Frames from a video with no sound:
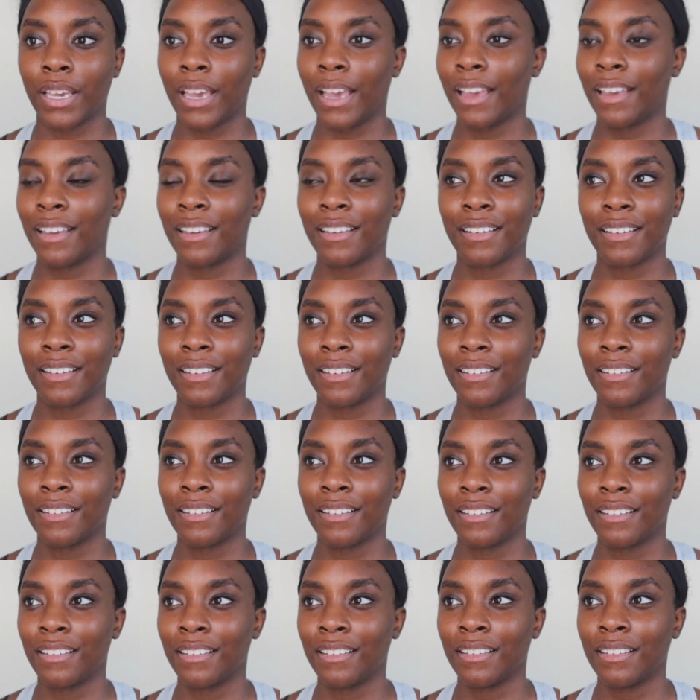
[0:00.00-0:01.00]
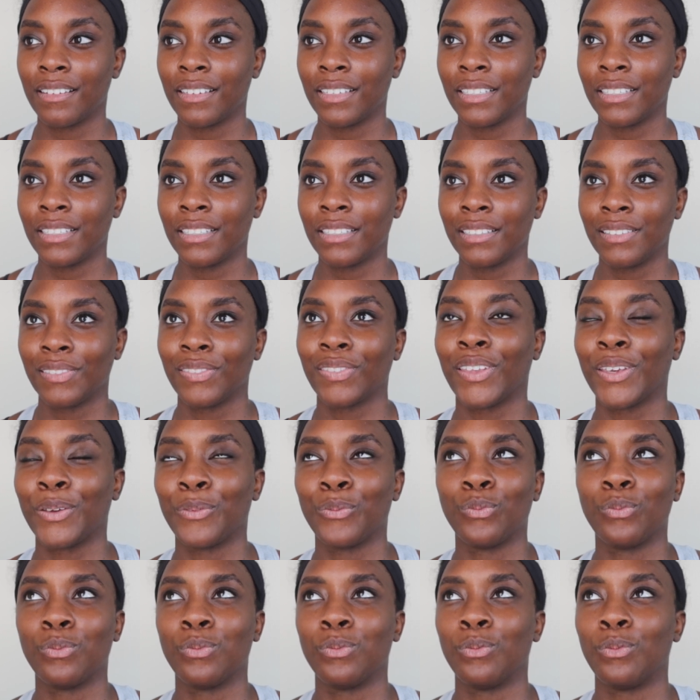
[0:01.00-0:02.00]
grant. Uh,
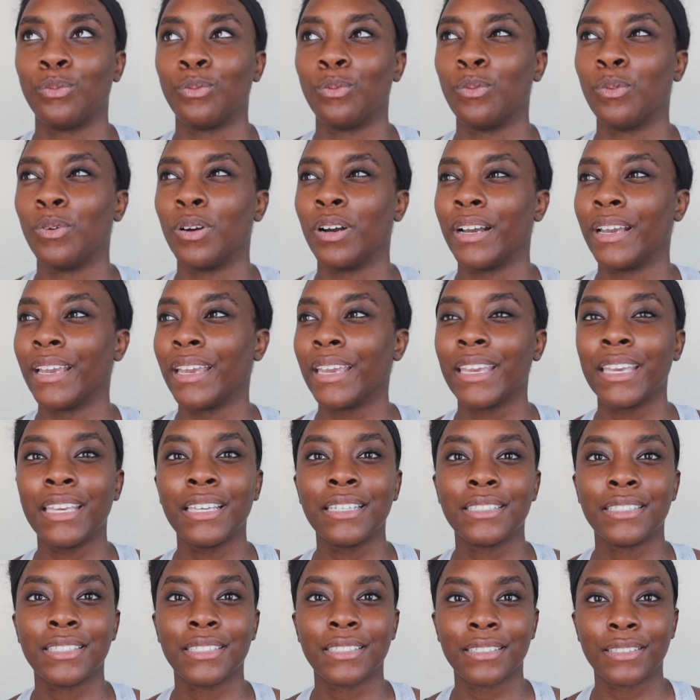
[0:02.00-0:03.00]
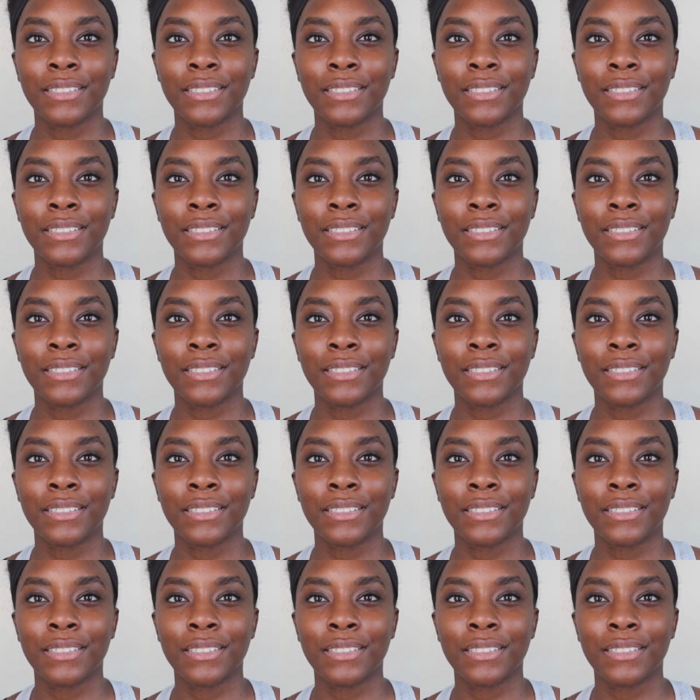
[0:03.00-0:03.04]
like, what?